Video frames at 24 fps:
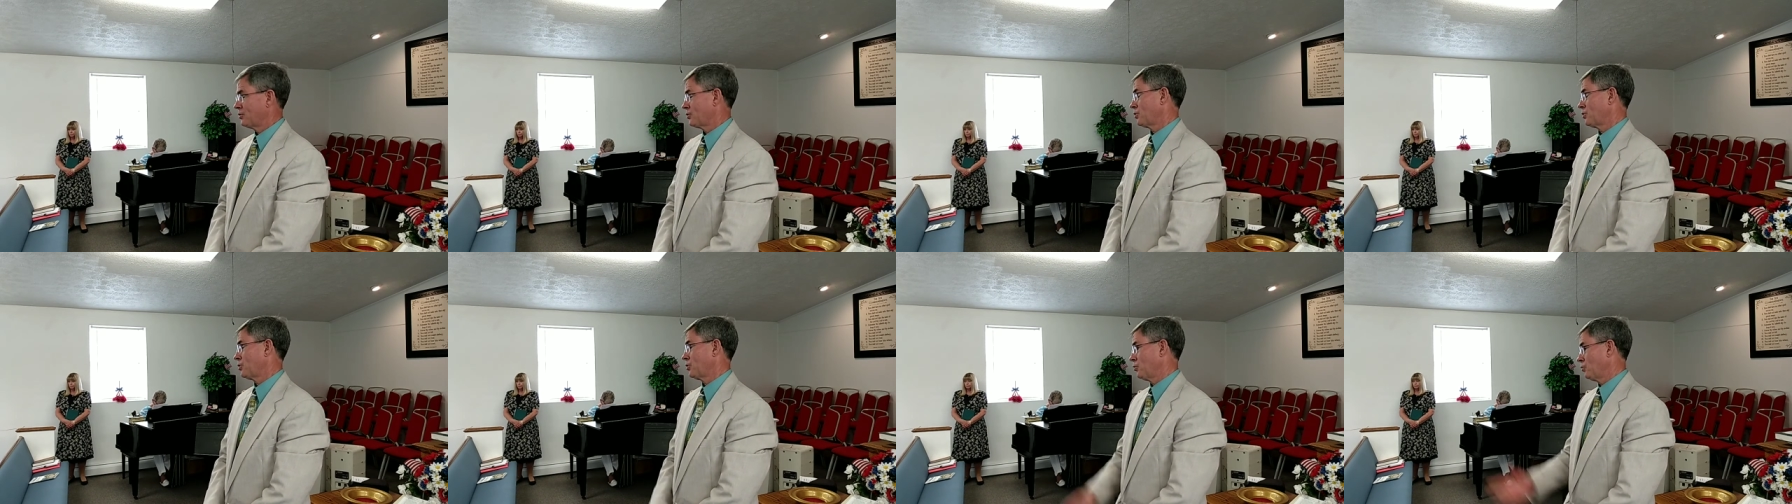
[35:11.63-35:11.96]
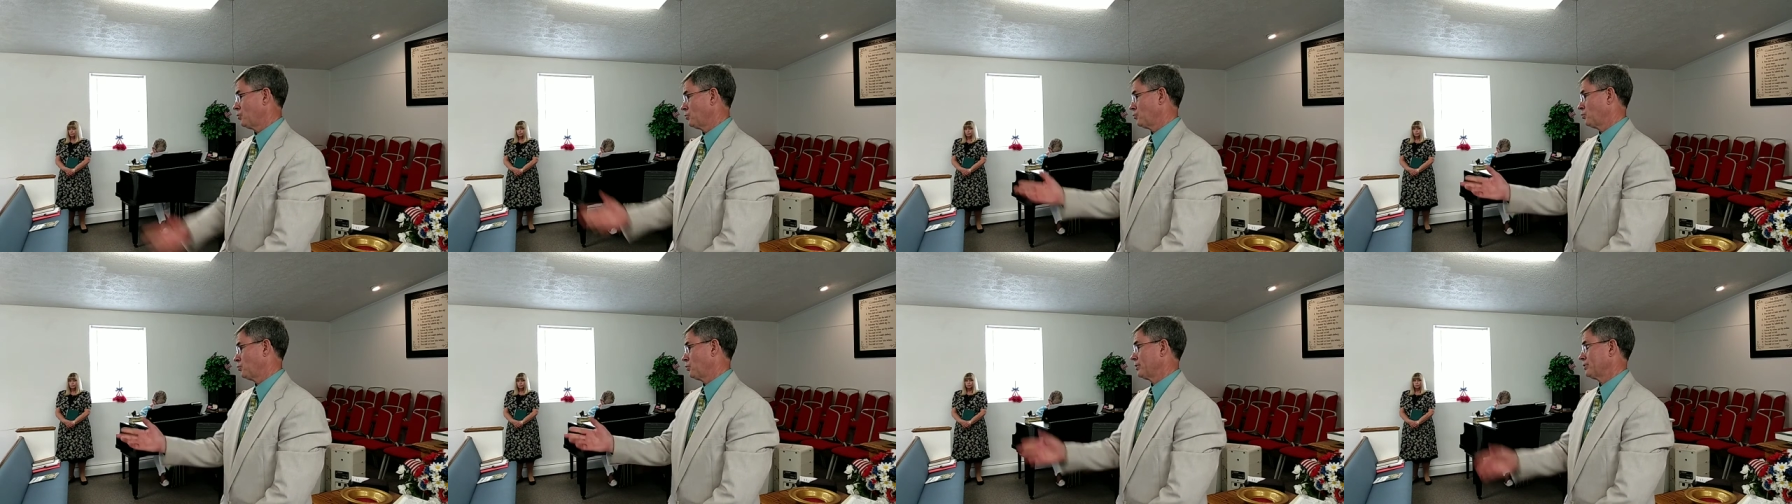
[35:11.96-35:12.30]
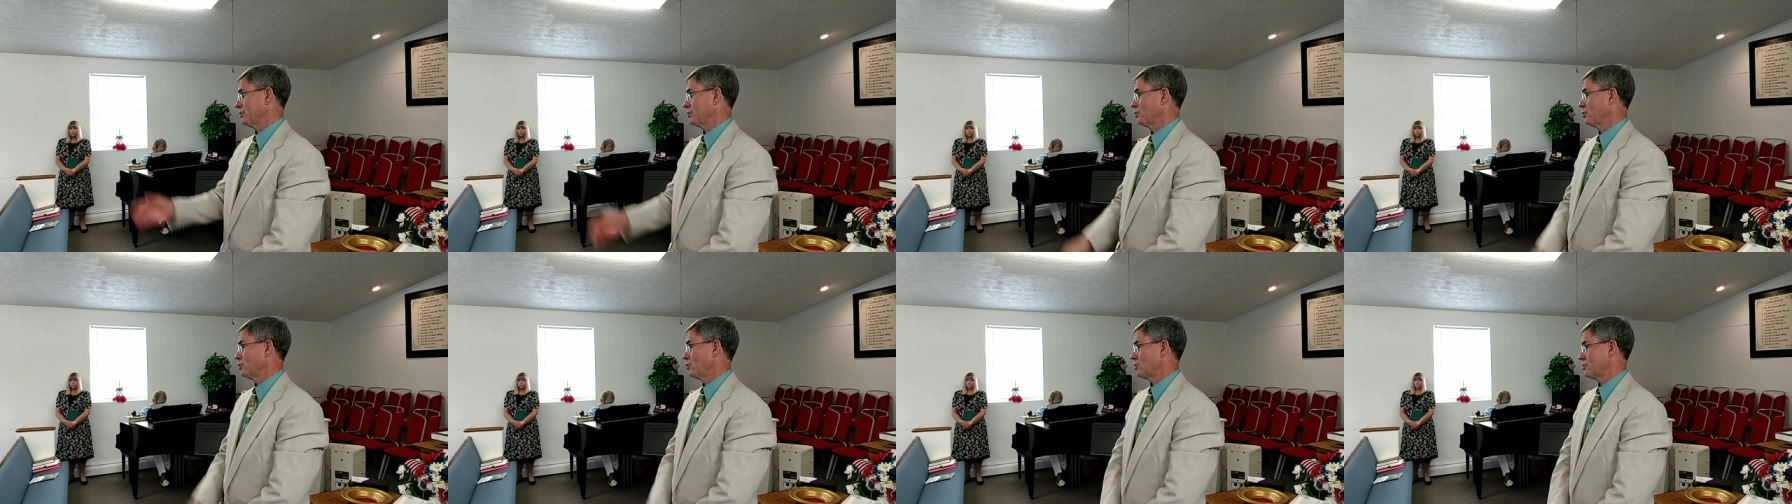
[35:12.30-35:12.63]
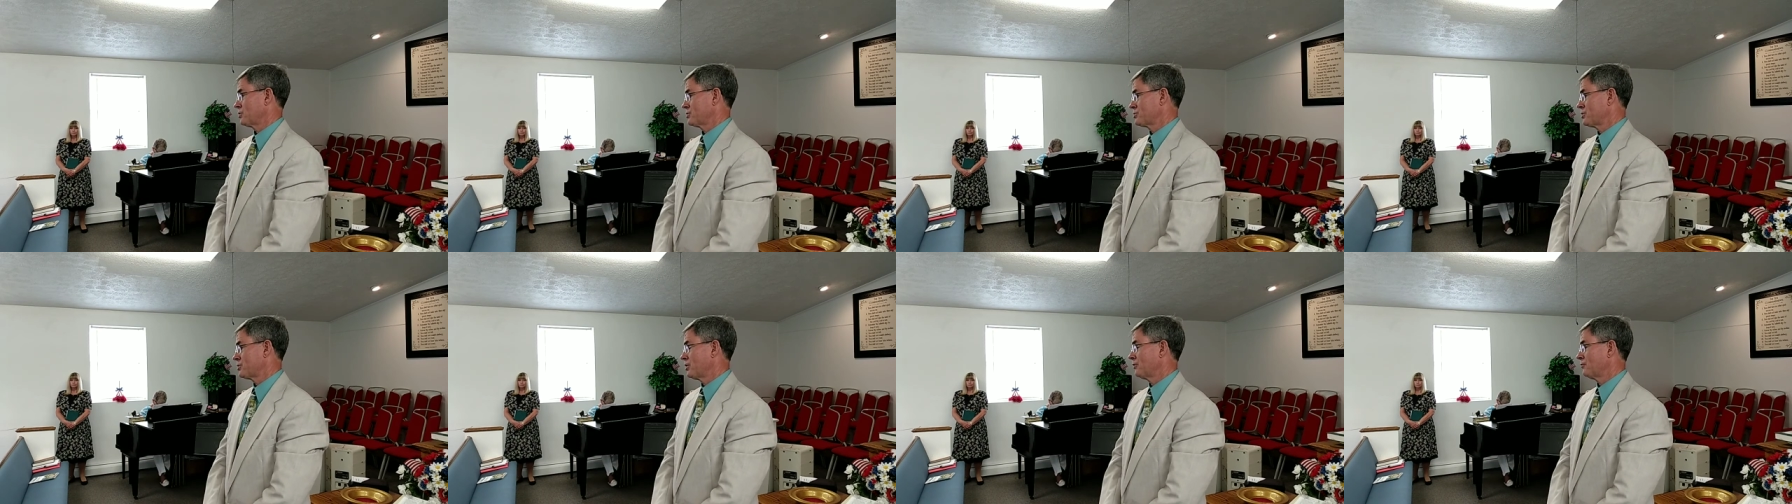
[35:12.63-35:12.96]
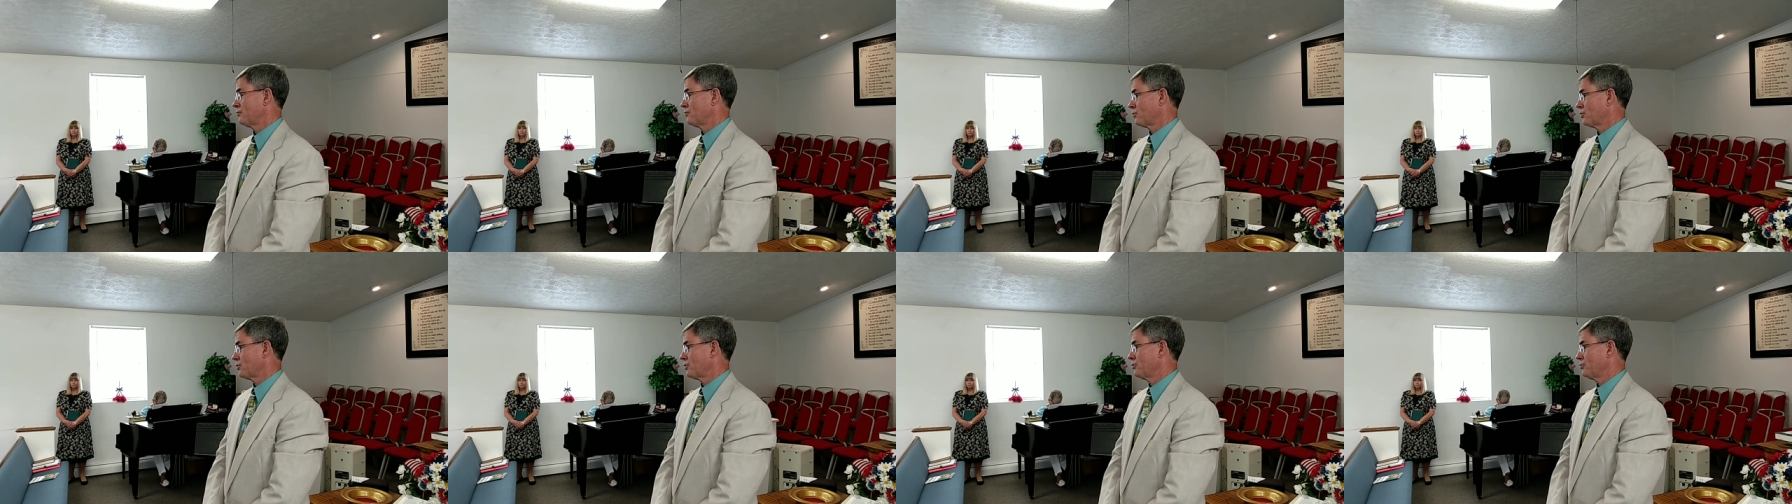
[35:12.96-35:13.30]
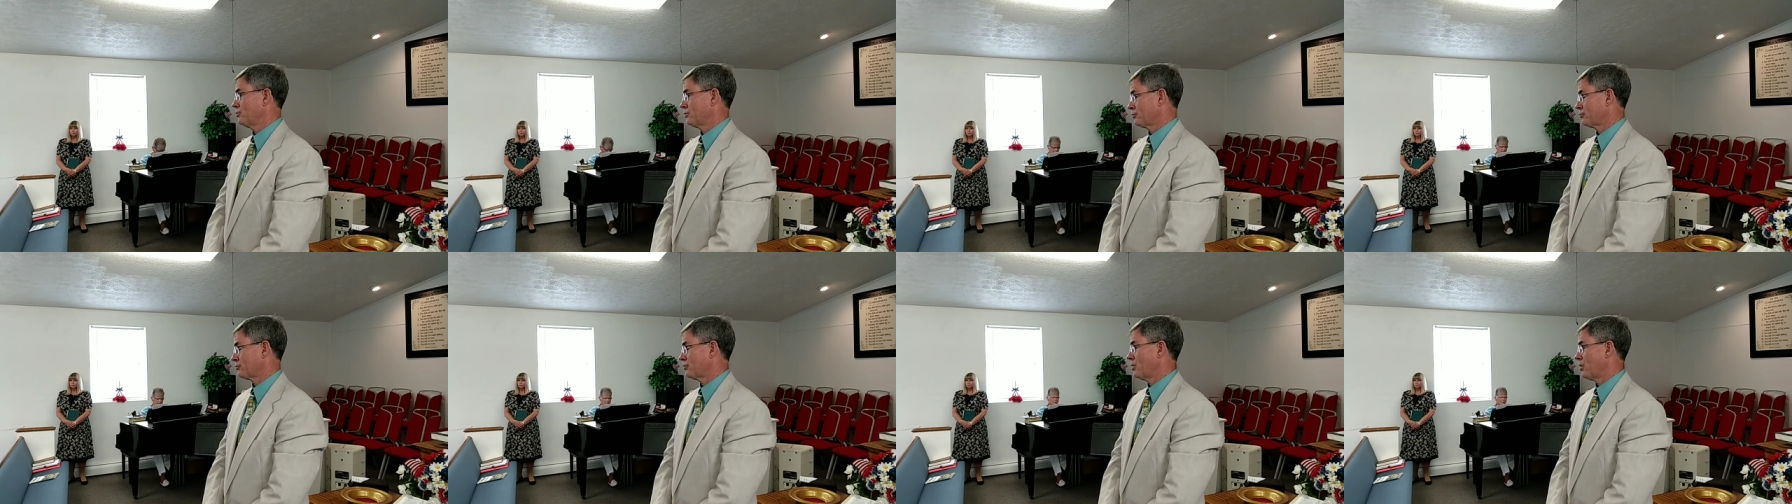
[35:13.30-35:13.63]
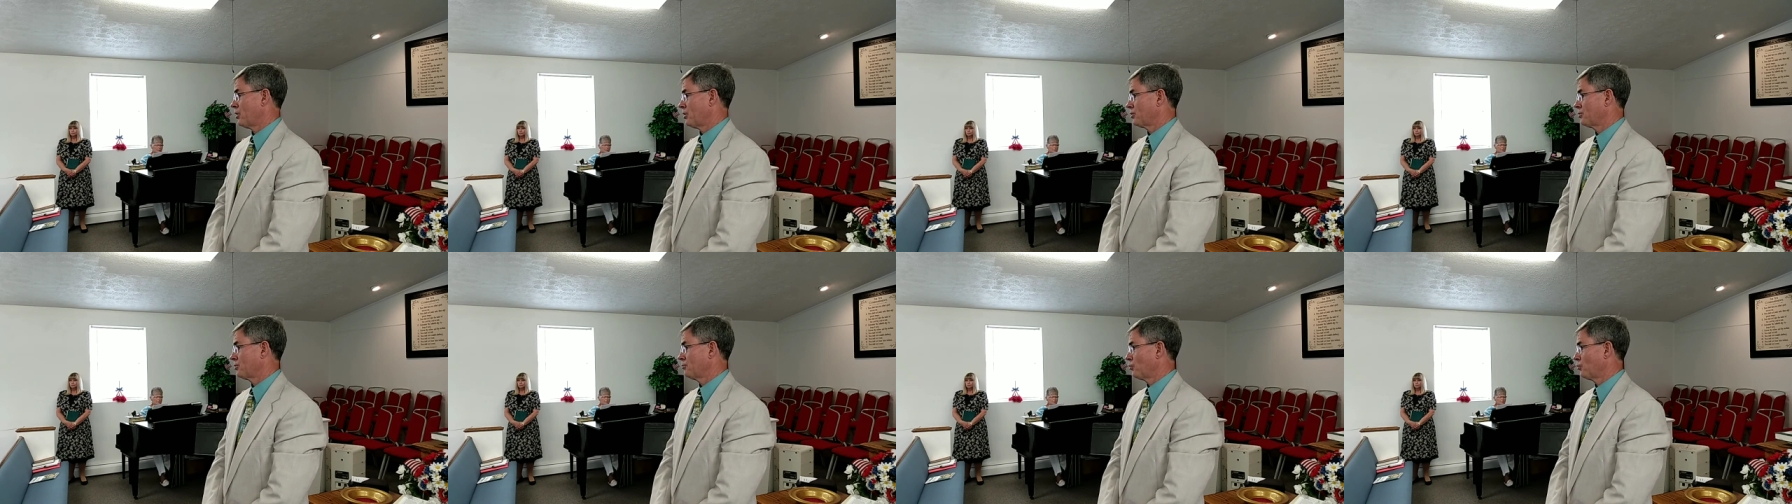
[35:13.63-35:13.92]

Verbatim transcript: or what the Lord has done for you with regard